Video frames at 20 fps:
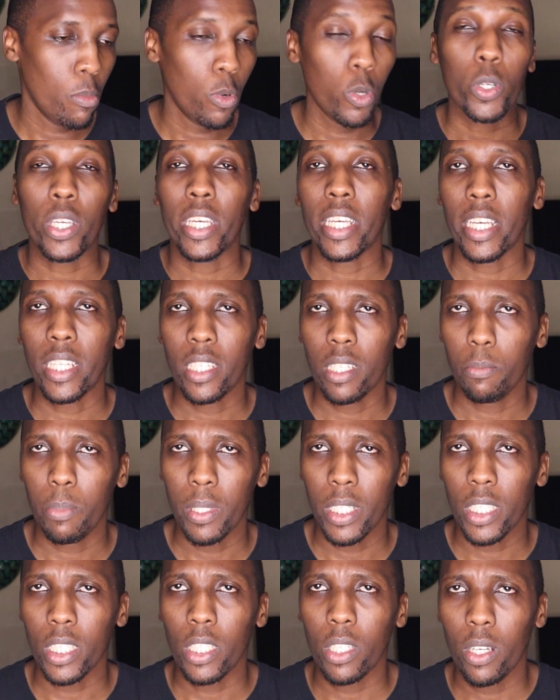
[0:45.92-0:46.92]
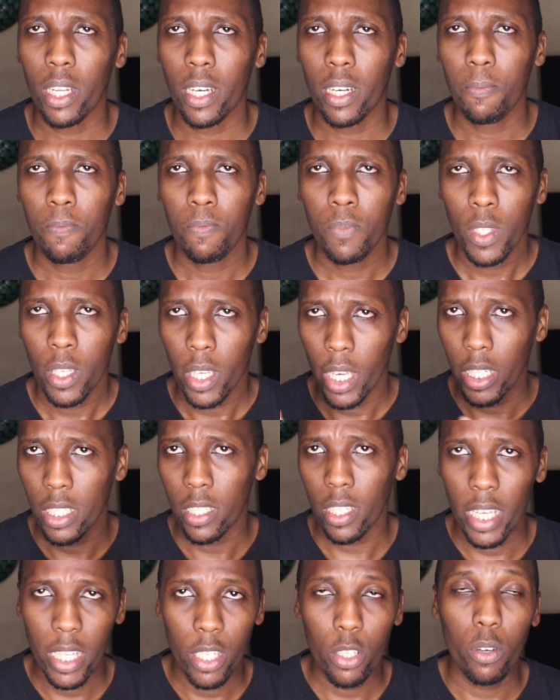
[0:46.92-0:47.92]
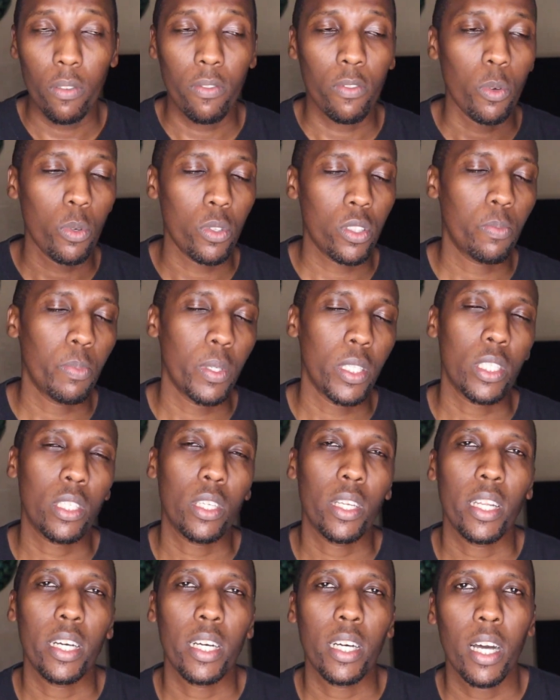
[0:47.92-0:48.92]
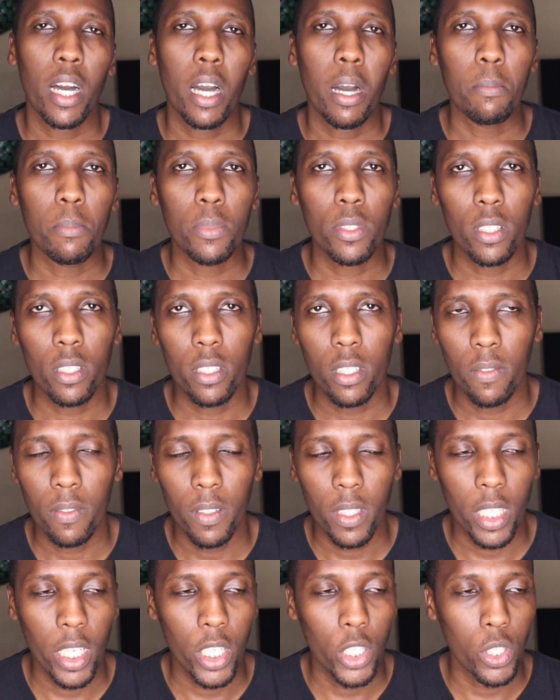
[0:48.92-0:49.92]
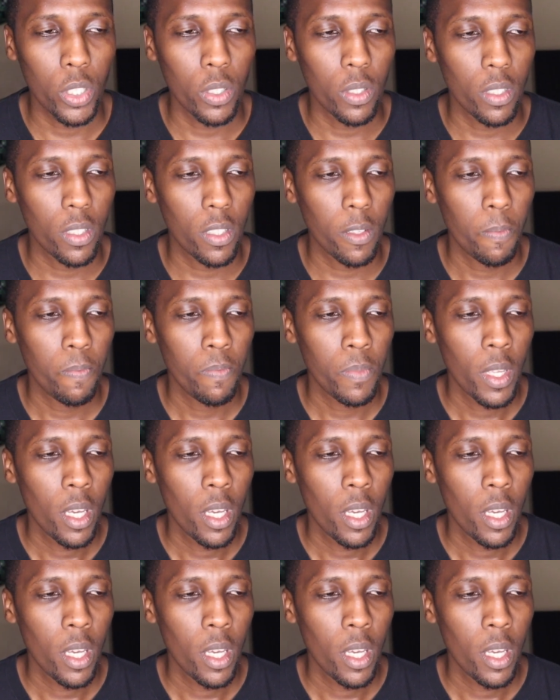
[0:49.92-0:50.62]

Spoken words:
looking at a particular, at any of those particular certifications.